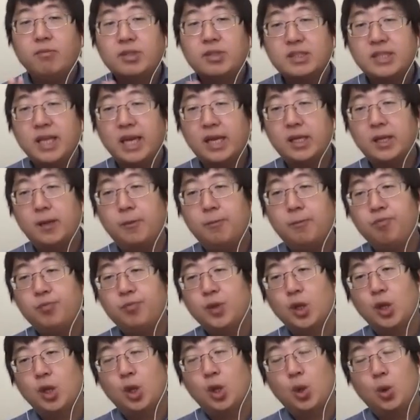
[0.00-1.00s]
second,
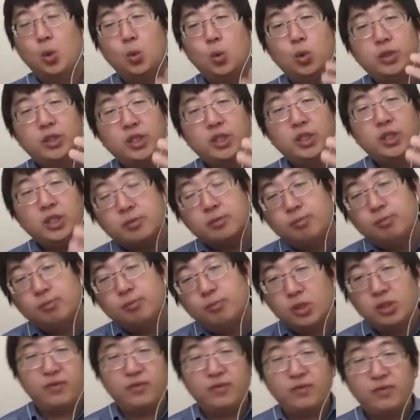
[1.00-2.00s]
would this
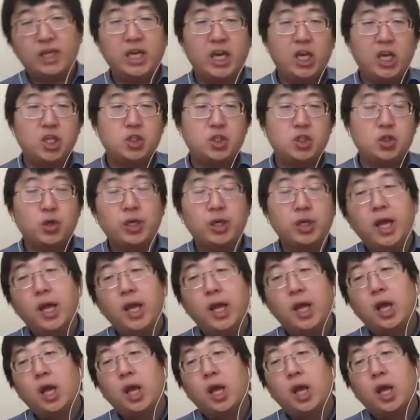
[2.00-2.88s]
modification